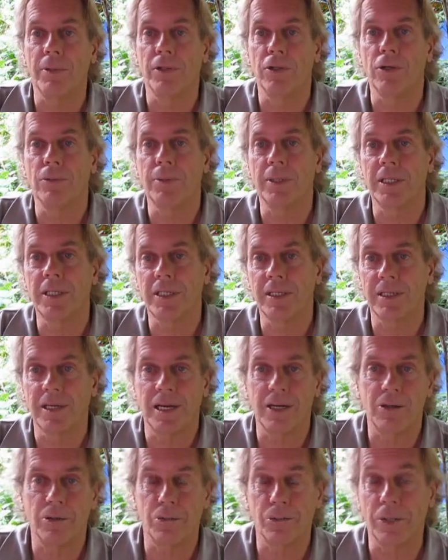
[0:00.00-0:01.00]
and
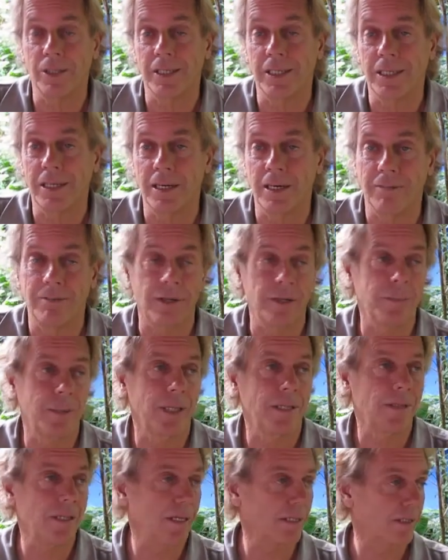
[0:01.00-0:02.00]
I don't really care if
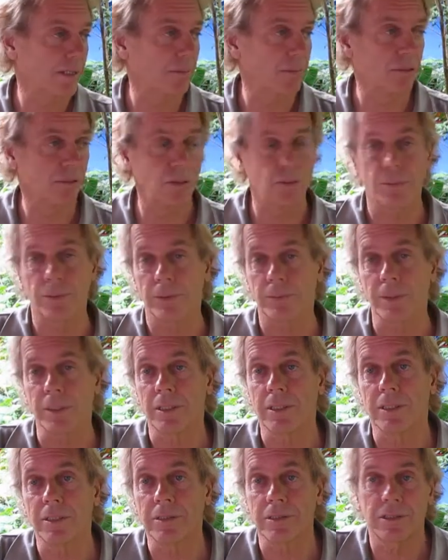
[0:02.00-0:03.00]
anybody thinks I'm stupid,
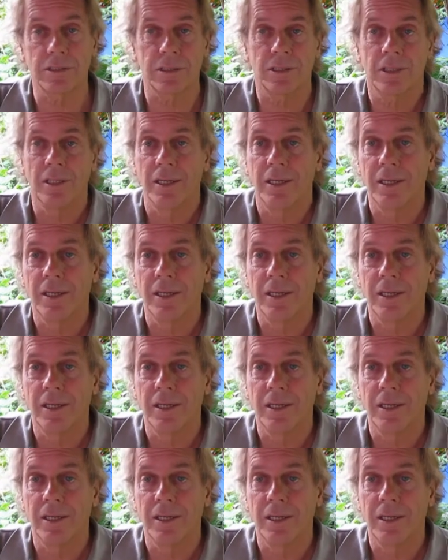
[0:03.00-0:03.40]
because